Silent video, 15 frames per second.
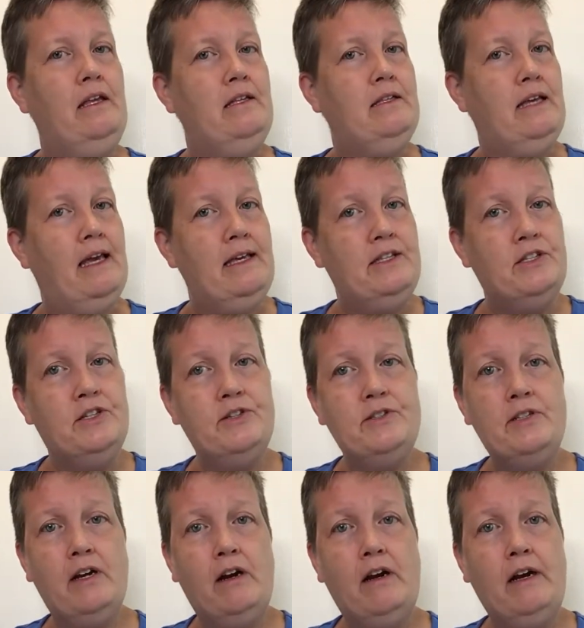takes their
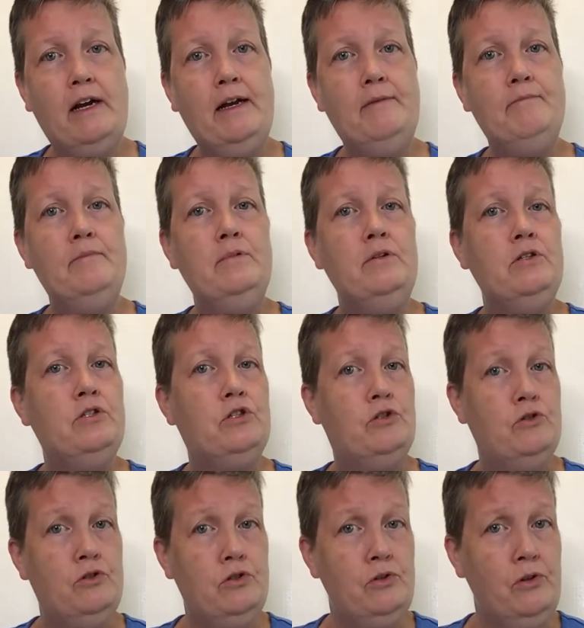time
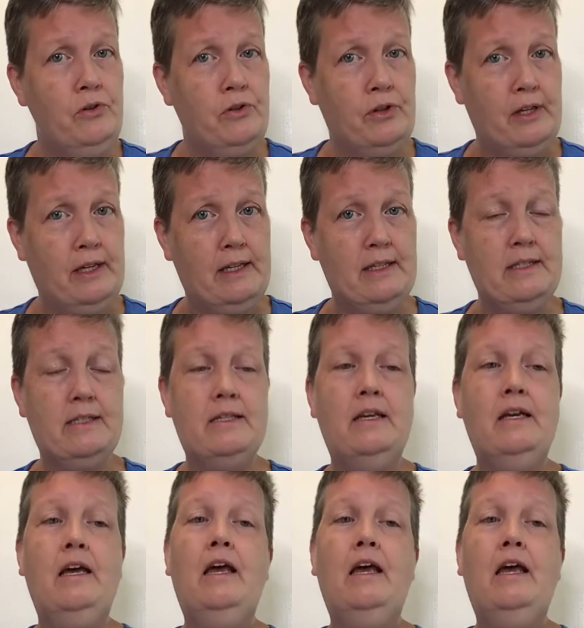to do things,